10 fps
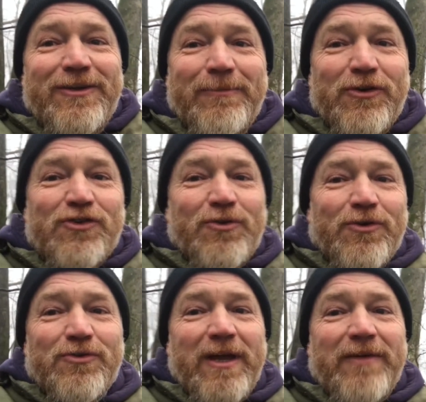Most
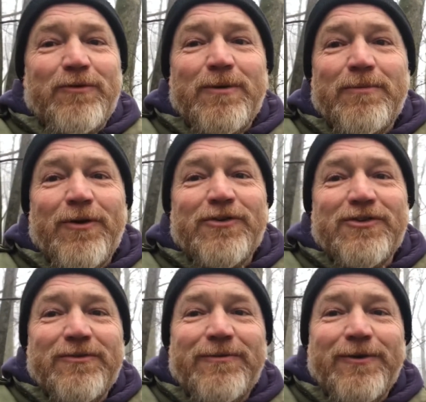stores will have one
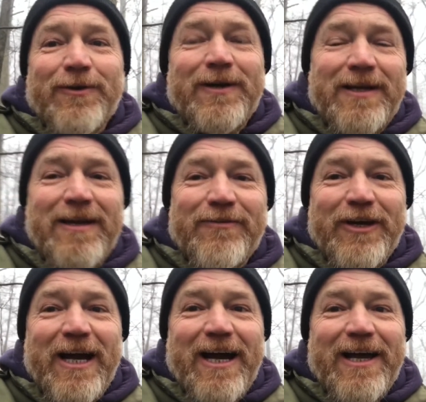person for
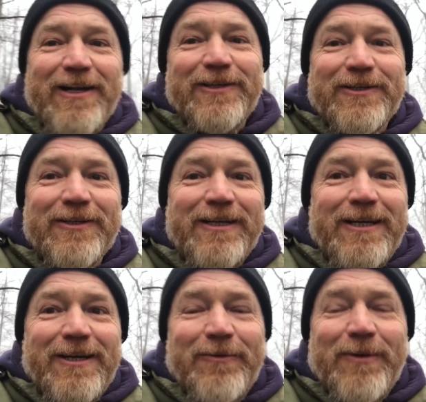every aisle or
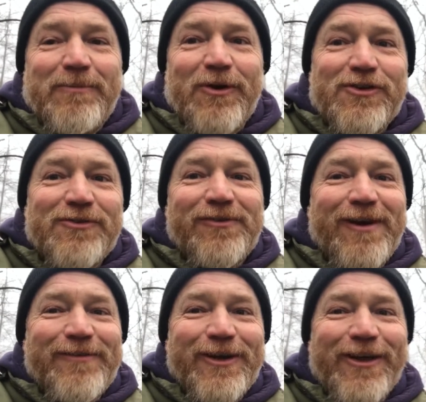one person for
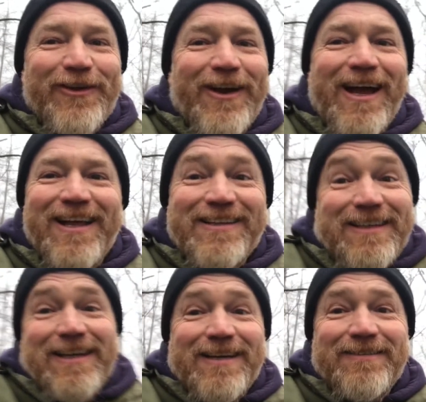every other aisle, and
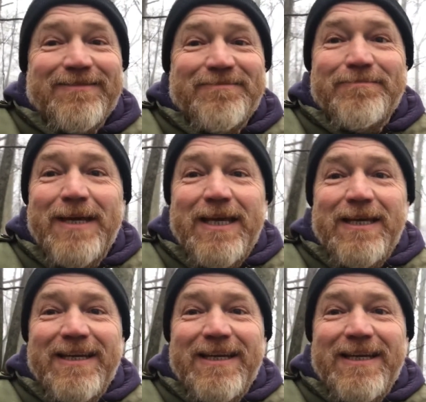they got me.